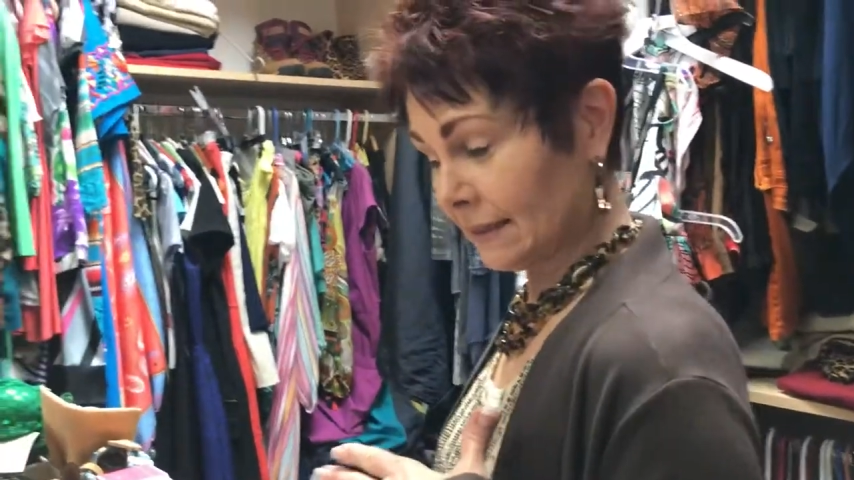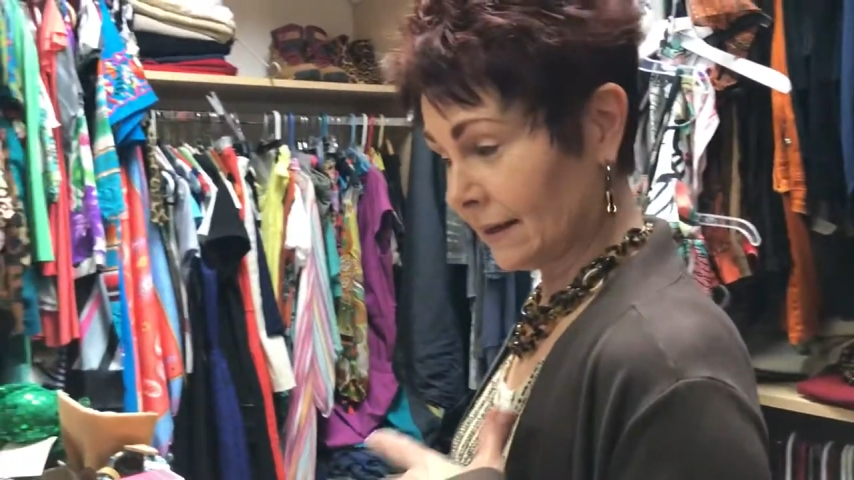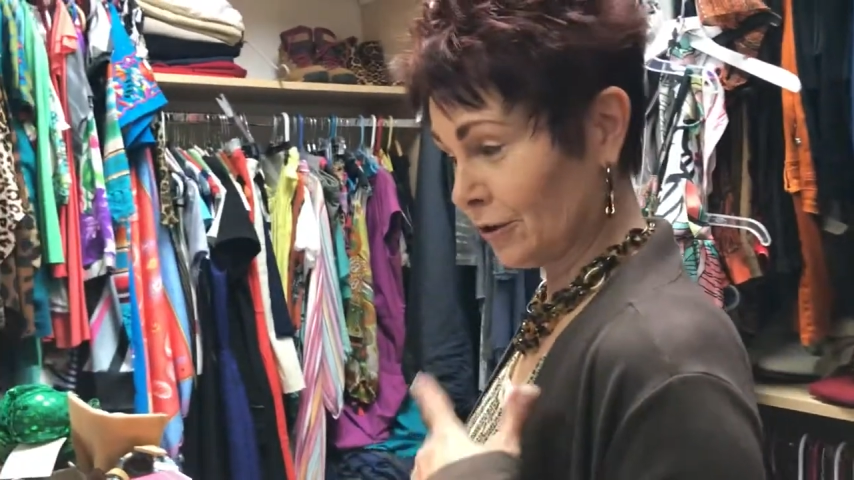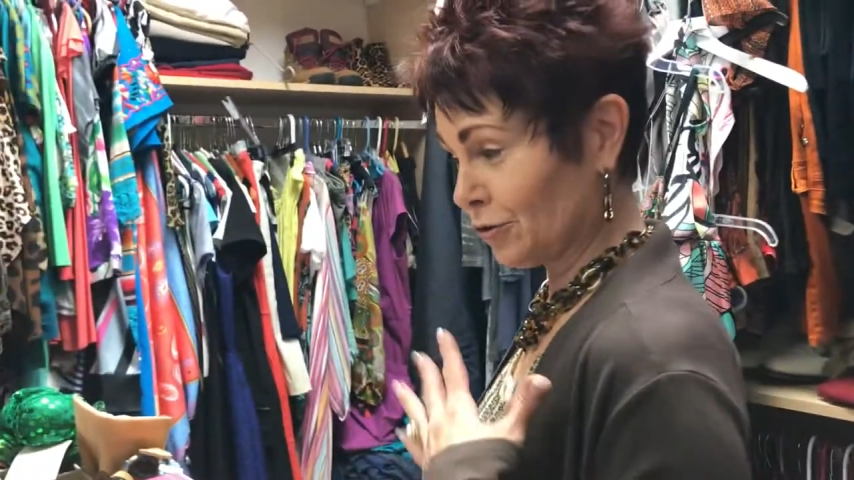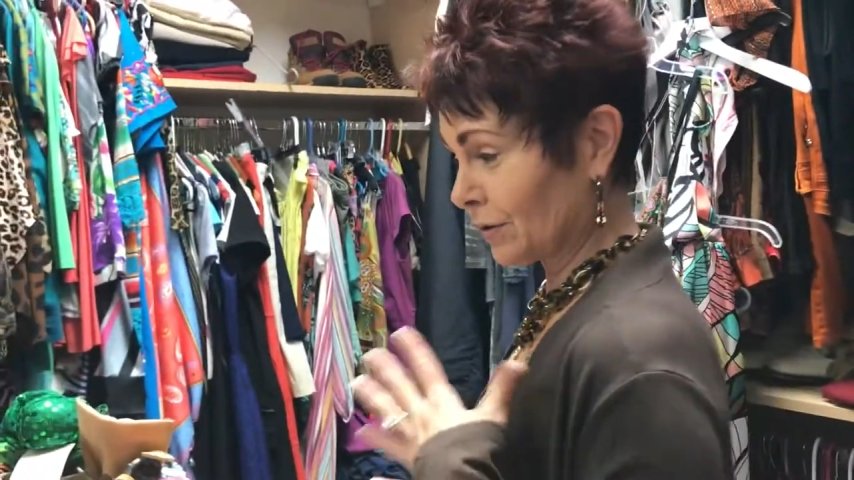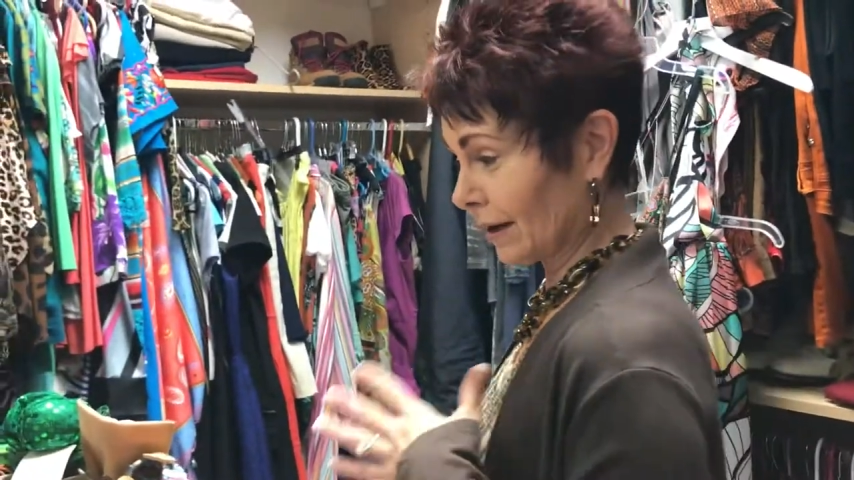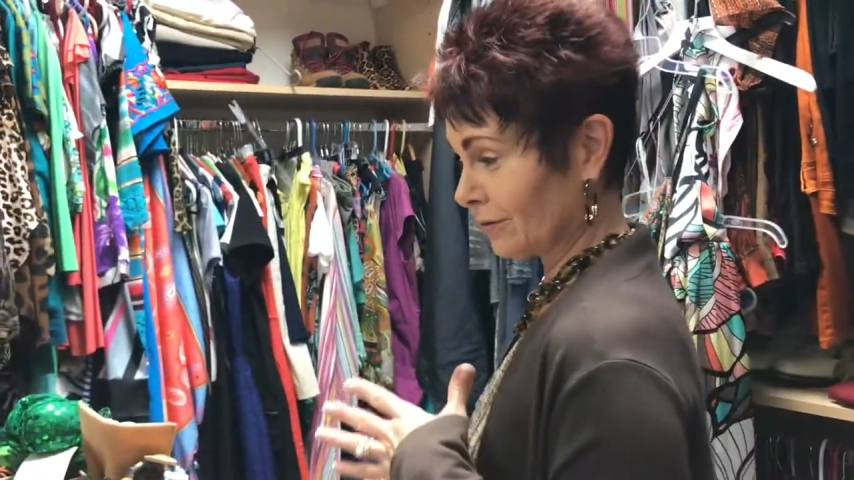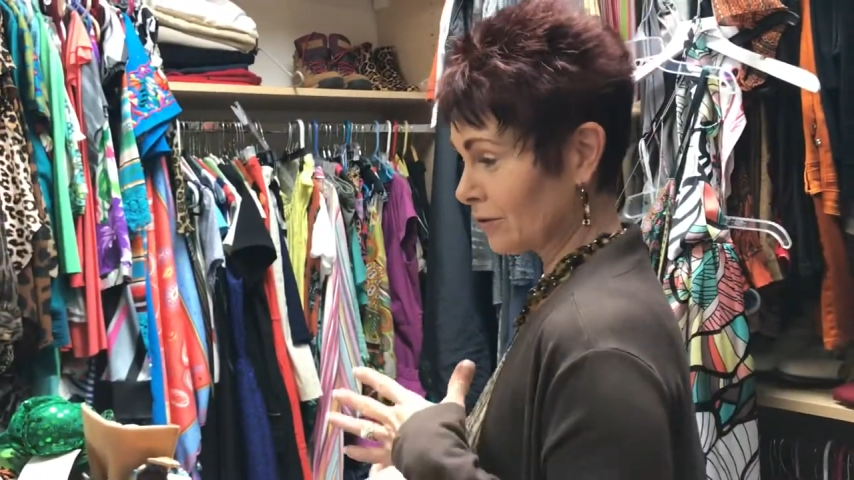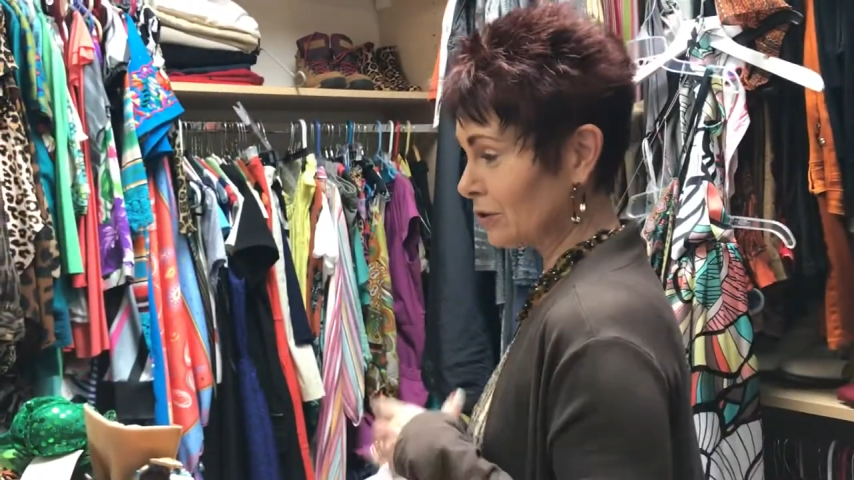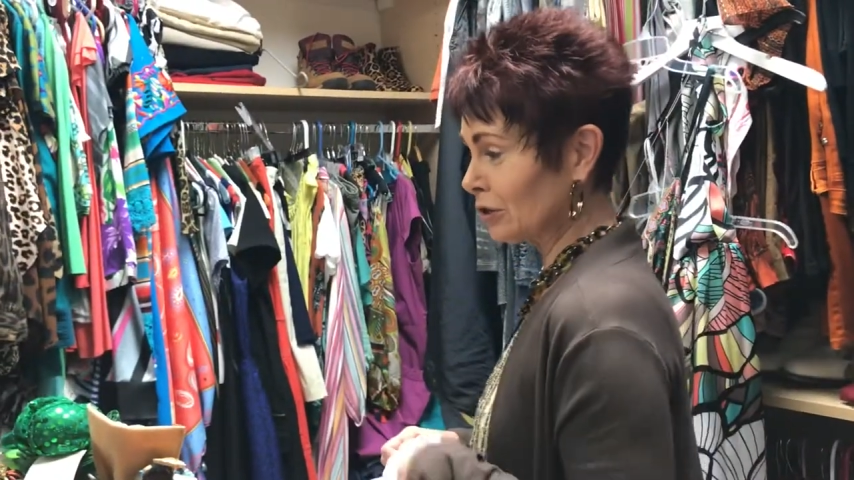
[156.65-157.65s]
and you gave
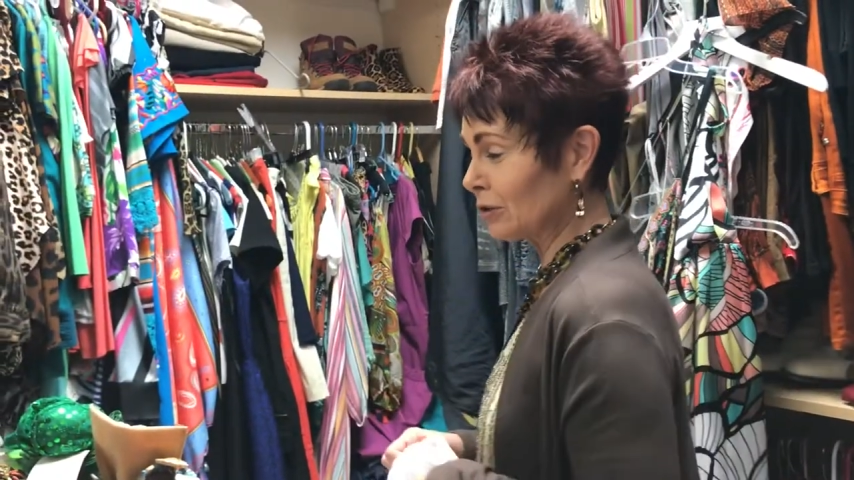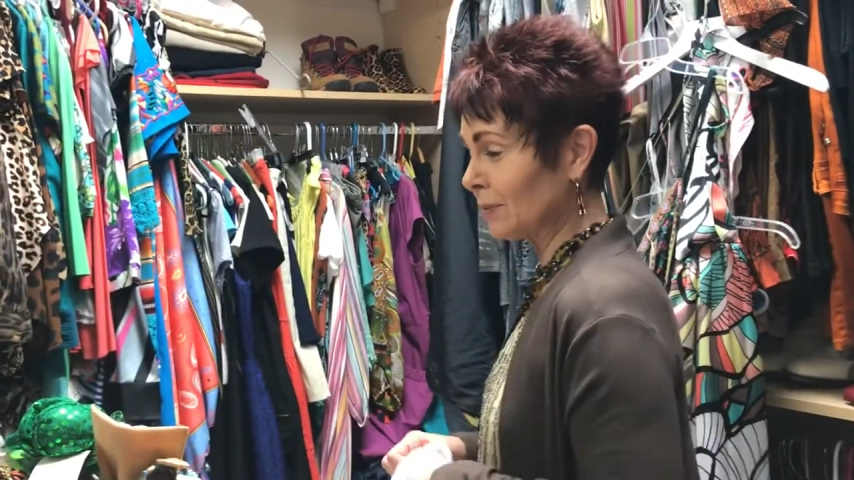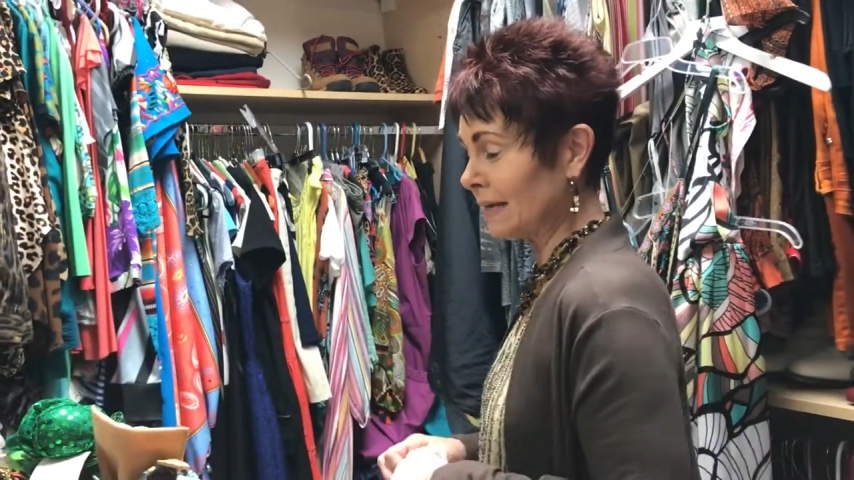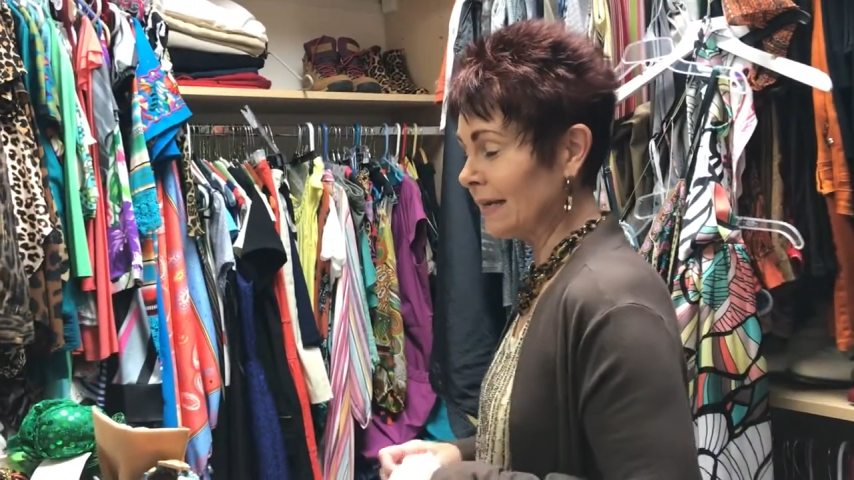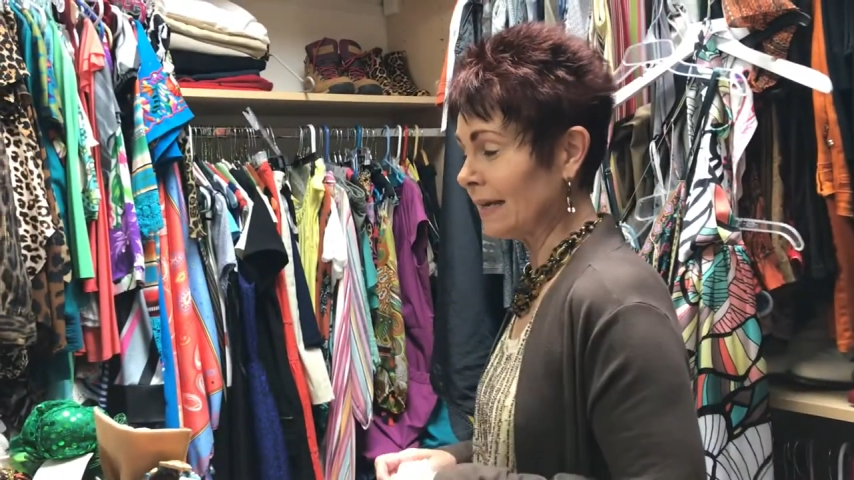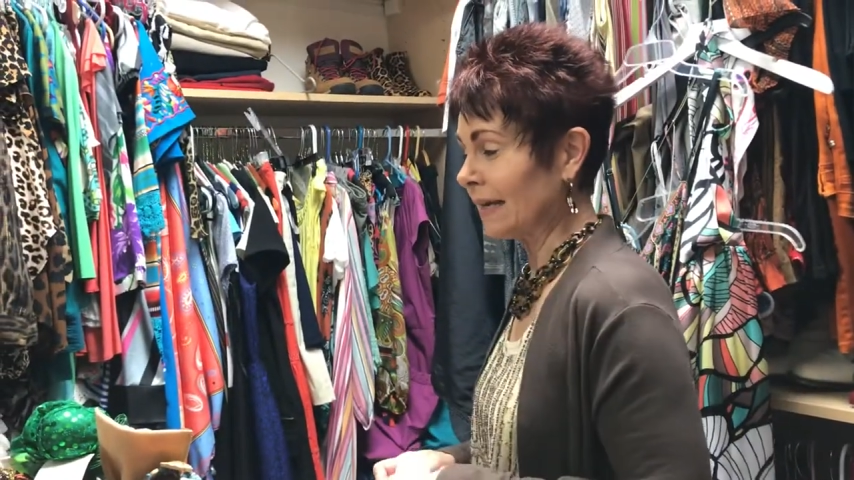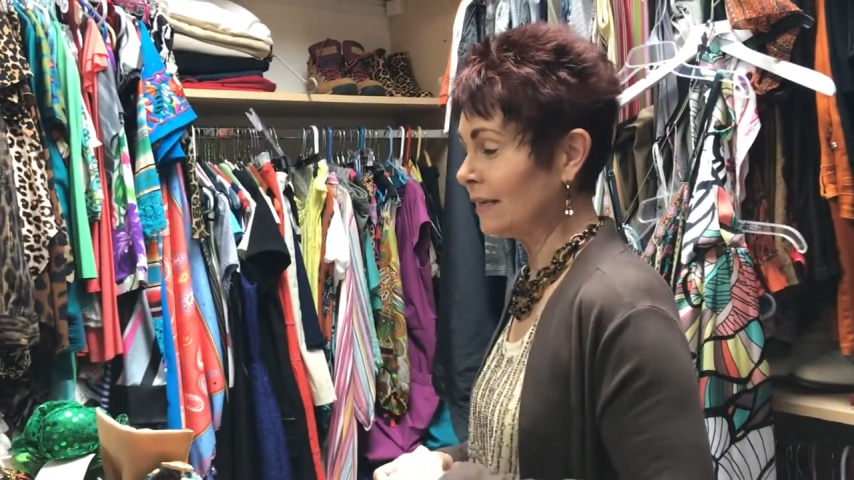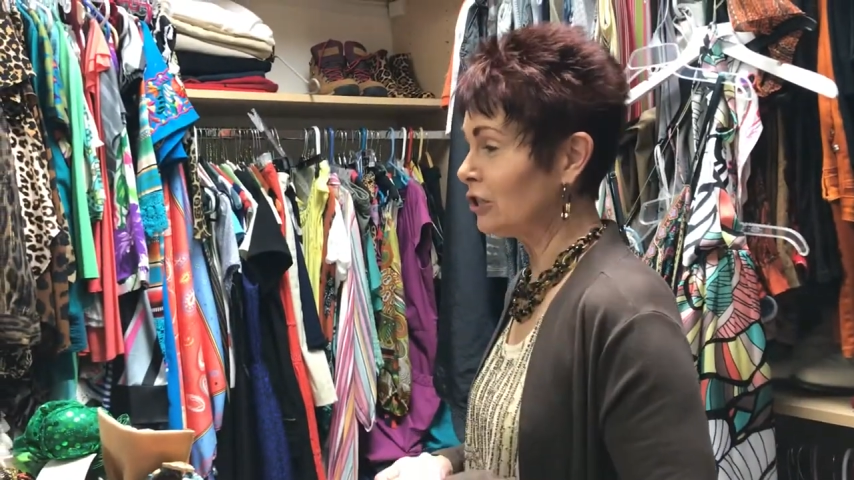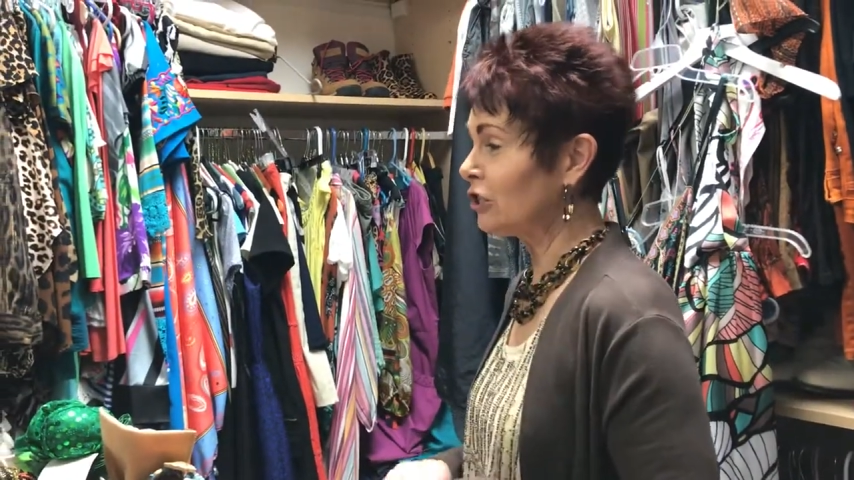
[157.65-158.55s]
those to me, and